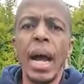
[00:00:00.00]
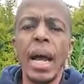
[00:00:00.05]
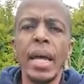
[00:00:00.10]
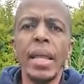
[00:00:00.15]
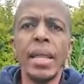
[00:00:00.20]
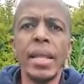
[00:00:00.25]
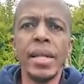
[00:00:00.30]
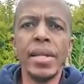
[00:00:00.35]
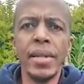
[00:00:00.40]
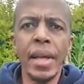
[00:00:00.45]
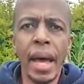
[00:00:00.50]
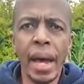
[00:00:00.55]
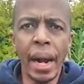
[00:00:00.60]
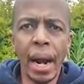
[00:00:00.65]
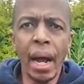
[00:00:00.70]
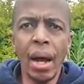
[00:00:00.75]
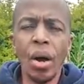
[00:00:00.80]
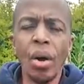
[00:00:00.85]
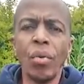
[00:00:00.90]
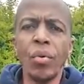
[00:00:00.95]
in this
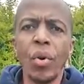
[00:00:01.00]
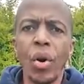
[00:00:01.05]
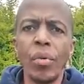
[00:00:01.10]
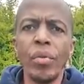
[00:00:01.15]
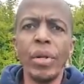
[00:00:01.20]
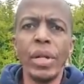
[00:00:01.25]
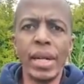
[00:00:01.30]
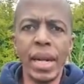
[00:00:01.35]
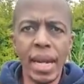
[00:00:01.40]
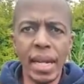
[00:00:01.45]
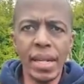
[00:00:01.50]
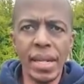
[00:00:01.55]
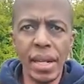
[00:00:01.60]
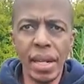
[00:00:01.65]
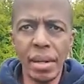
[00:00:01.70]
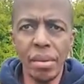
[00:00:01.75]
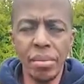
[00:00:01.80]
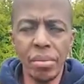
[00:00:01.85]
era of COVID-19.